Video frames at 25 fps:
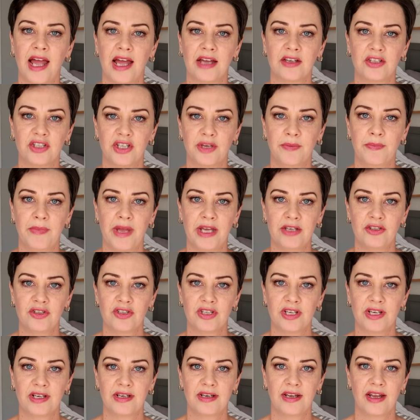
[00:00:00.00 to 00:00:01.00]
actually
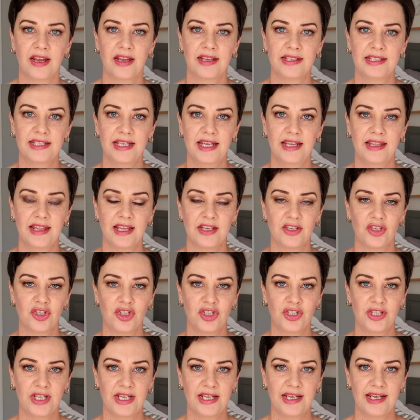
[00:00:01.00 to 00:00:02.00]
mentioned a tea that
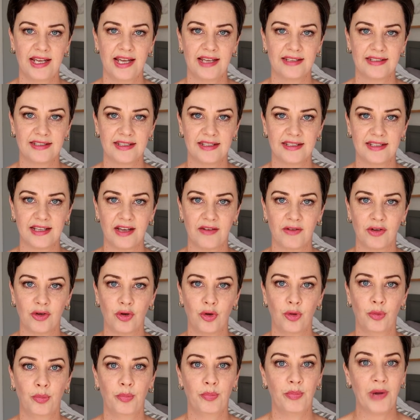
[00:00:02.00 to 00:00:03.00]
she has discovered
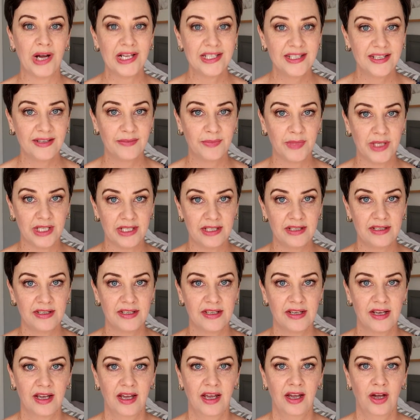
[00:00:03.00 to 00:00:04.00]
called buttermint
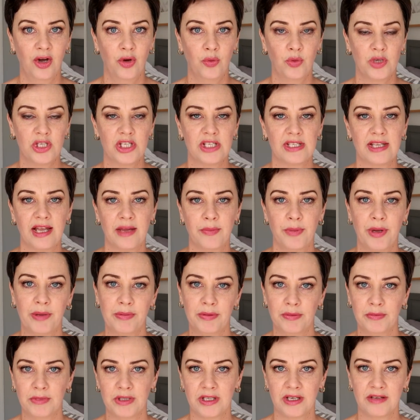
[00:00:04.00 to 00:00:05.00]
which is like
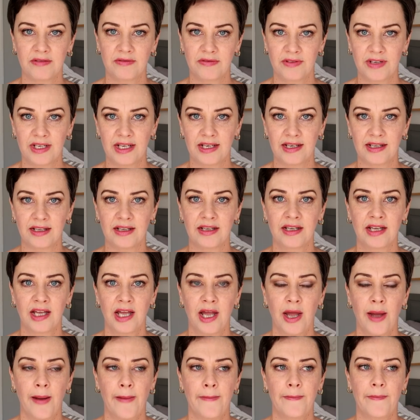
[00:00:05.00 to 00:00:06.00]
peppermint and vanilla
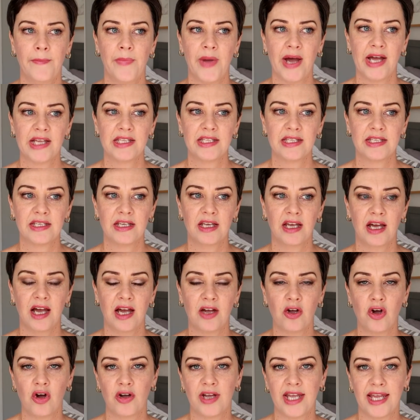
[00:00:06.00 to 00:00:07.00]
but I
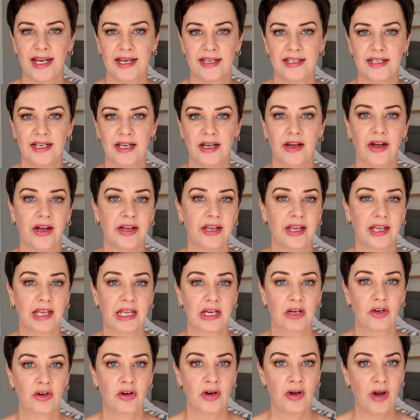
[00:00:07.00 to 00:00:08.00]
can't get it here. I can
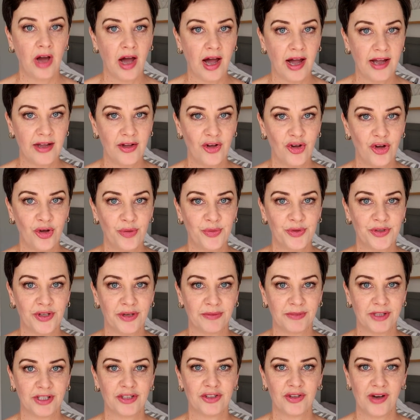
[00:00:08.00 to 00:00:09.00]
get it on iHerb, so
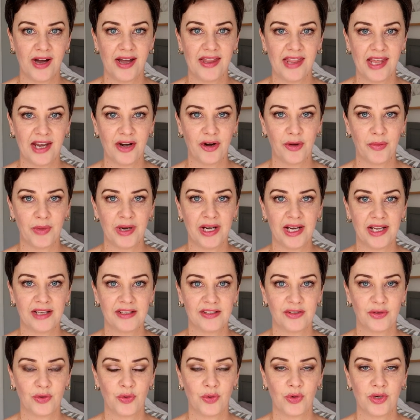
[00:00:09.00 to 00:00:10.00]
I'm going to try that on my
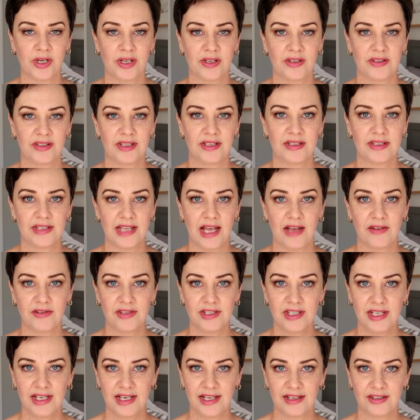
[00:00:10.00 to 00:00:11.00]
next order because it
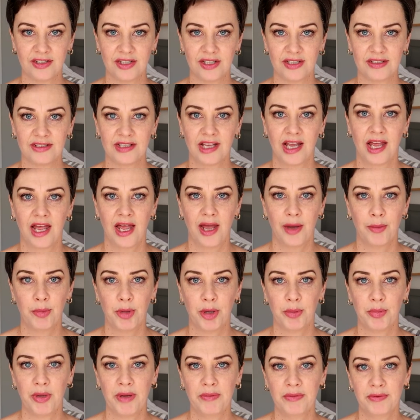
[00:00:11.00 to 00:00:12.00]
sounds delicious.
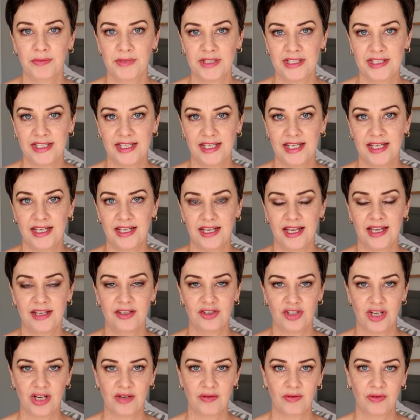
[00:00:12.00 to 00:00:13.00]
But peppermint tea in
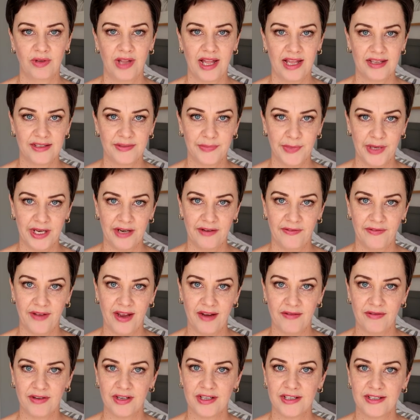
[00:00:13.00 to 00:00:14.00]
general has been a
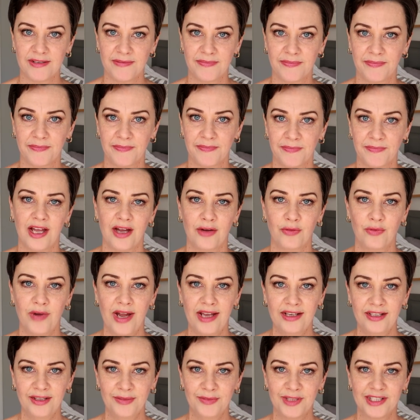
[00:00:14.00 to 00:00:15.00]
favorite a
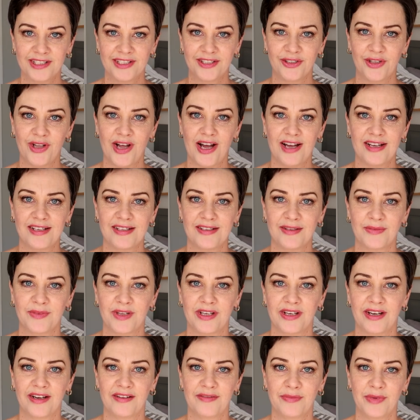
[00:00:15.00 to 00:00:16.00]
random little item
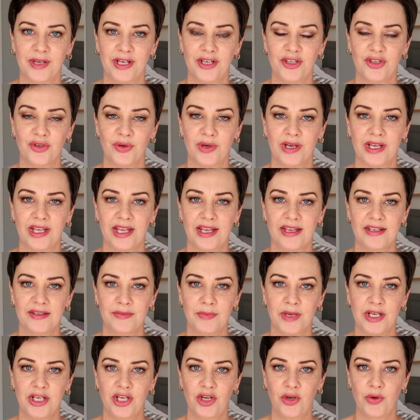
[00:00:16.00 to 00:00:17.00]
that I've been enjoying is
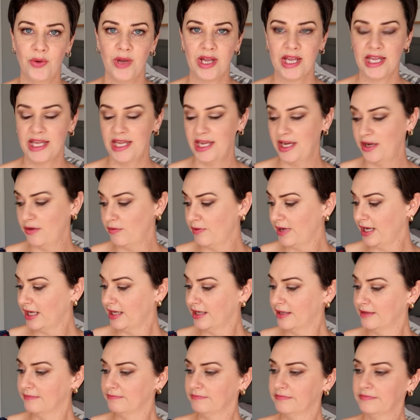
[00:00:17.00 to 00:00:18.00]
my new keyring.